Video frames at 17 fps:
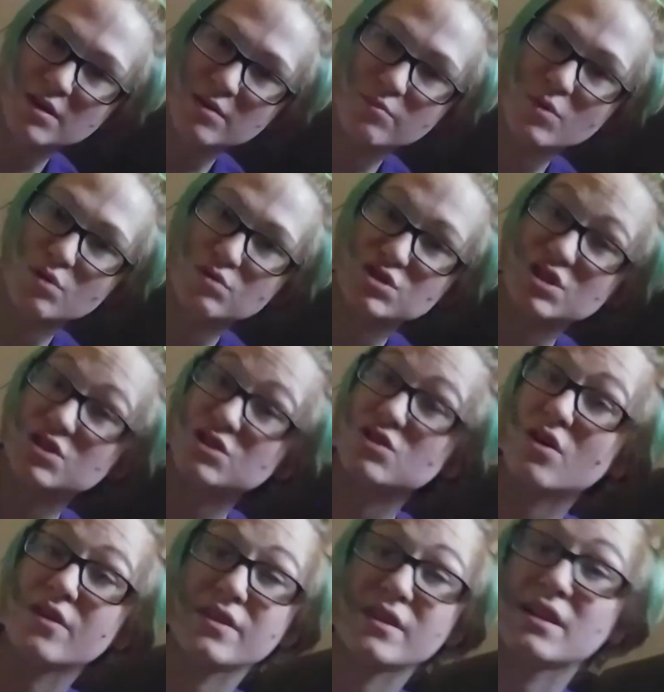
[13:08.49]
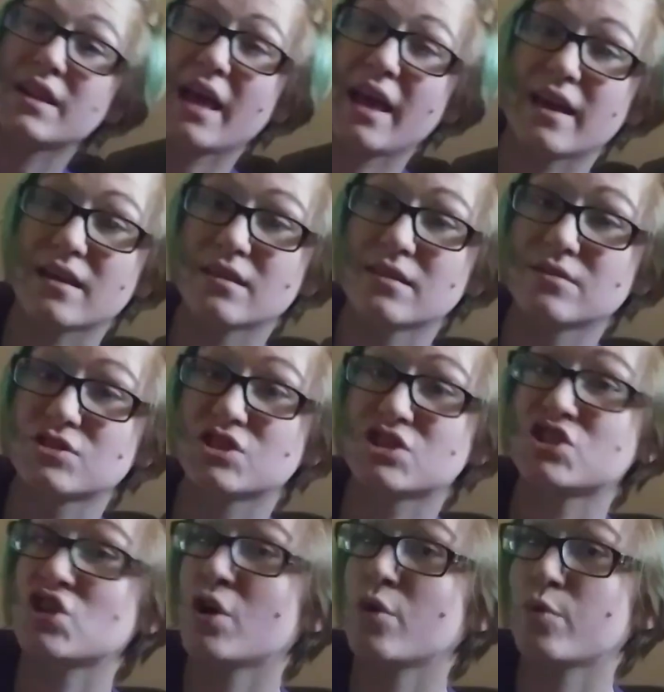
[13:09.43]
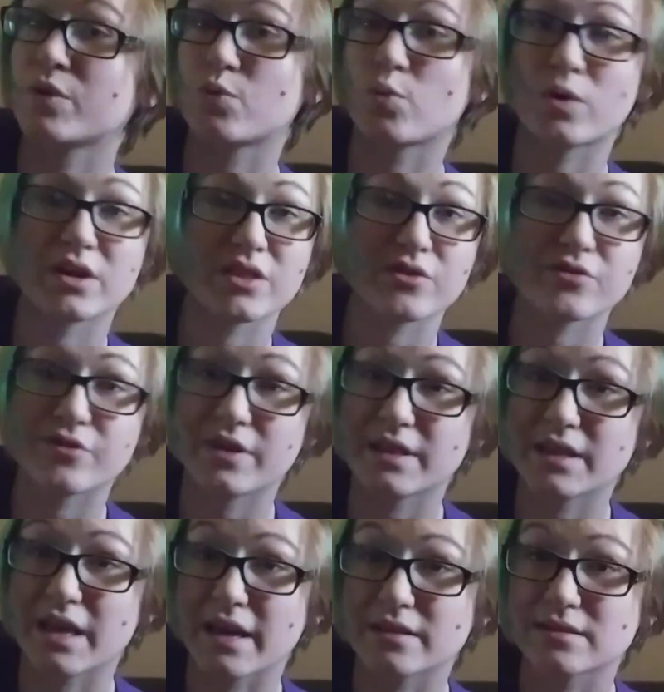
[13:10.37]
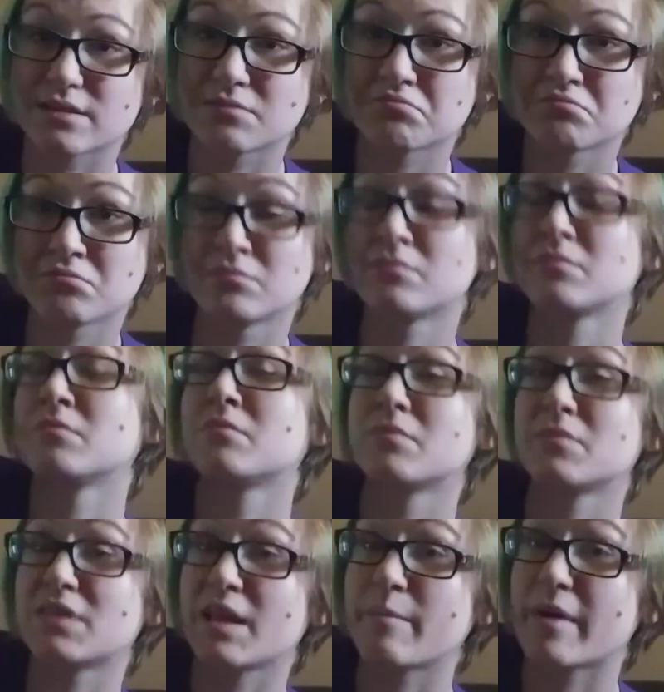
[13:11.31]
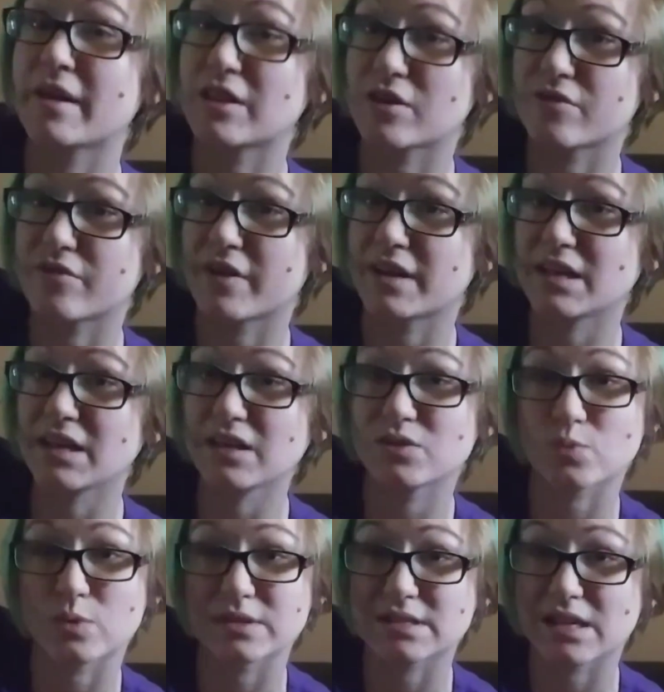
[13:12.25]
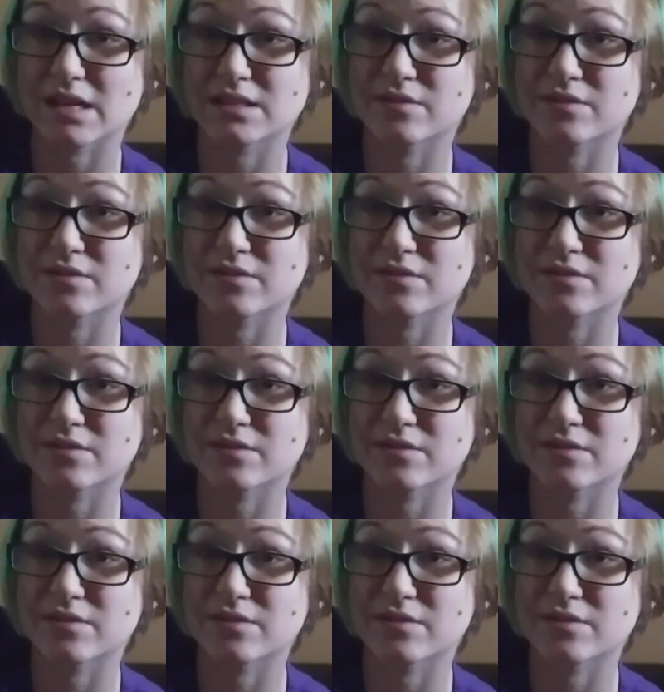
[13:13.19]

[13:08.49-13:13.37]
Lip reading: motions on the leg. Just start with one of the front legs. They might look funny because one side's